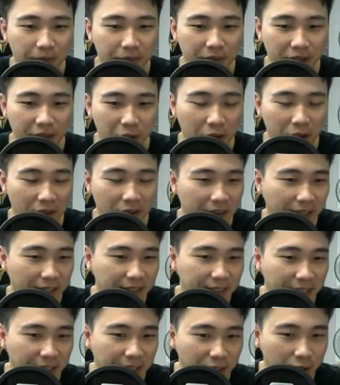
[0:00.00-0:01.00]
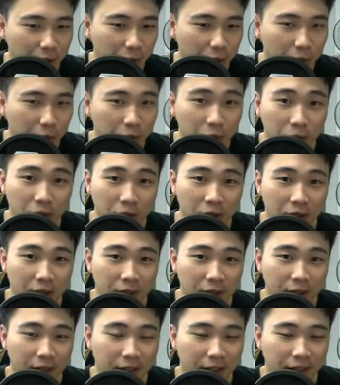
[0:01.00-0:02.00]
they don't have access to
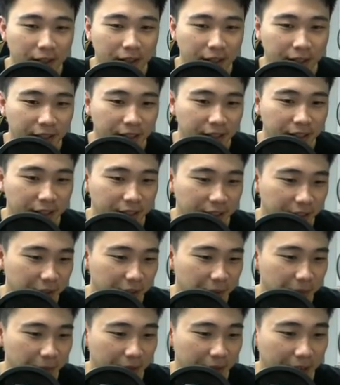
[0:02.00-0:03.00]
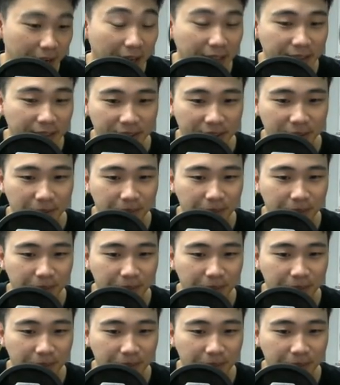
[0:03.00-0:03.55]
the cards,